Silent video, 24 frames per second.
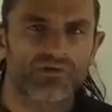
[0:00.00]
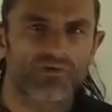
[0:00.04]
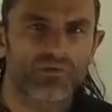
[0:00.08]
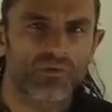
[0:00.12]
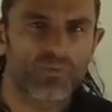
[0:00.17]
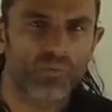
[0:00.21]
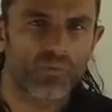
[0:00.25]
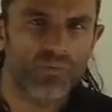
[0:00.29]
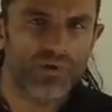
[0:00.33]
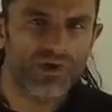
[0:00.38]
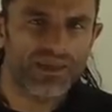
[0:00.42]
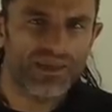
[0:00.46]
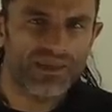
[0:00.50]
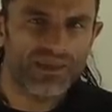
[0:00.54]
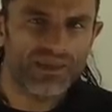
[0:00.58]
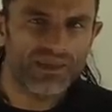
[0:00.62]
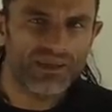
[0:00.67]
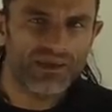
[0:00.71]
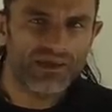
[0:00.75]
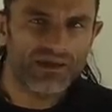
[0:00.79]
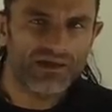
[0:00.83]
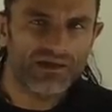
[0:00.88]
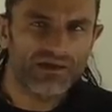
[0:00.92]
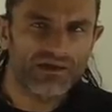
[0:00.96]
That
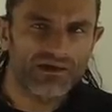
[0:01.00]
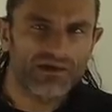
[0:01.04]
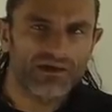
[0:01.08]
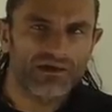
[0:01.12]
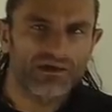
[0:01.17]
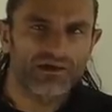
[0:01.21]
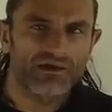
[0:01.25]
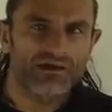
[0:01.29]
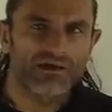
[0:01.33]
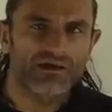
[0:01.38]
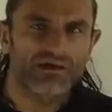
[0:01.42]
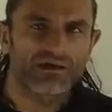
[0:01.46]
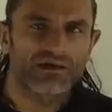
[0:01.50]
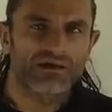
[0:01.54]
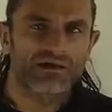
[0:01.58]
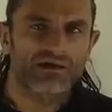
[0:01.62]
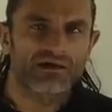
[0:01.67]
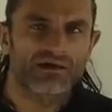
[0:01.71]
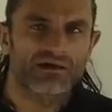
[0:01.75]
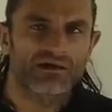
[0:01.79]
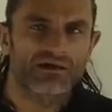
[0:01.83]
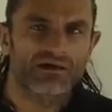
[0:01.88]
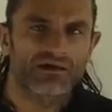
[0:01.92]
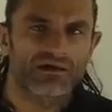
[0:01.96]
we,
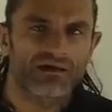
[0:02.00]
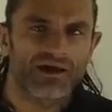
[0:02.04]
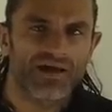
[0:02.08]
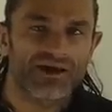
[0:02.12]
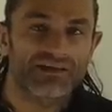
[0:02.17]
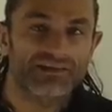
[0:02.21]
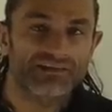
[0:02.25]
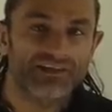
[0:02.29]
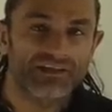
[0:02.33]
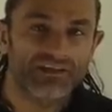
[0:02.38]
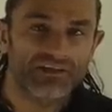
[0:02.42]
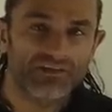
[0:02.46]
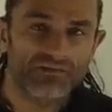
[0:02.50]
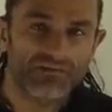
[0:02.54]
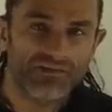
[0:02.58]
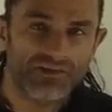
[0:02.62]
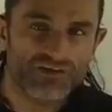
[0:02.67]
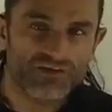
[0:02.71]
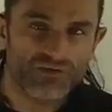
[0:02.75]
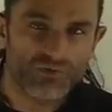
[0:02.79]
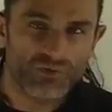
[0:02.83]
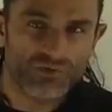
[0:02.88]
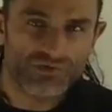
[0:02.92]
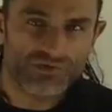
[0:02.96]
as
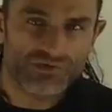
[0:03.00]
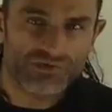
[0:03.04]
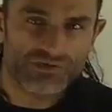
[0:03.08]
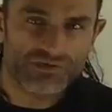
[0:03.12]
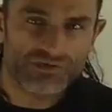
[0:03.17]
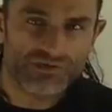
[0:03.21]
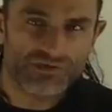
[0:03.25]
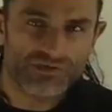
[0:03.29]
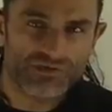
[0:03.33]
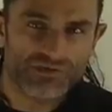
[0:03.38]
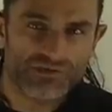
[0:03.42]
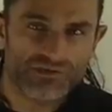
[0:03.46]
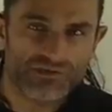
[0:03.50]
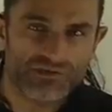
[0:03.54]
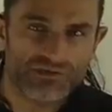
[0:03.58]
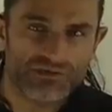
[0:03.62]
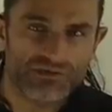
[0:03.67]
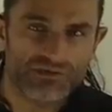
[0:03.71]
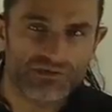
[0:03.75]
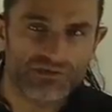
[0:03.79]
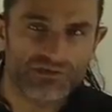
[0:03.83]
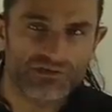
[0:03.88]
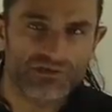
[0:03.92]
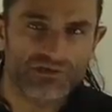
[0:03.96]
individuals
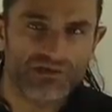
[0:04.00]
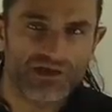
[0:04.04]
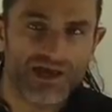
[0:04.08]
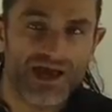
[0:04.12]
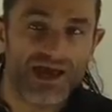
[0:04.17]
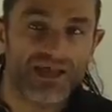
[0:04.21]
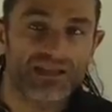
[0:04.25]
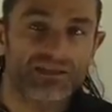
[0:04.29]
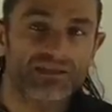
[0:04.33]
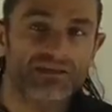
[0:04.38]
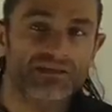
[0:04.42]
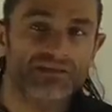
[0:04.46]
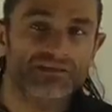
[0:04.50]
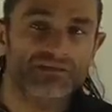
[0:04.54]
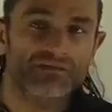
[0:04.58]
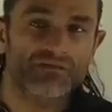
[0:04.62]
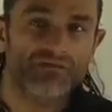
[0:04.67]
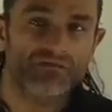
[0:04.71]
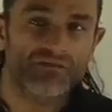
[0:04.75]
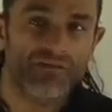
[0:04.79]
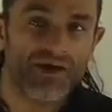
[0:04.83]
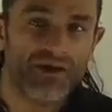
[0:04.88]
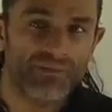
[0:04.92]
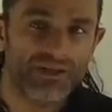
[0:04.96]
and as a
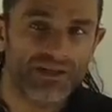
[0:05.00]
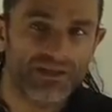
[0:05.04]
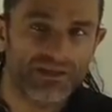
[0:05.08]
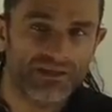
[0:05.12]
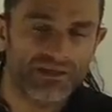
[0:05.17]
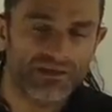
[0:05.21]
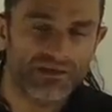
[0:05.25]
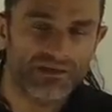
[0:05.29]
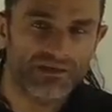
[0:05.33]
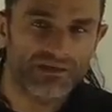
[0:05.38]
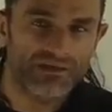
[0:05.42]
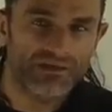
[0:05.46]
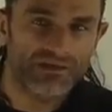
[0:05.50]
family,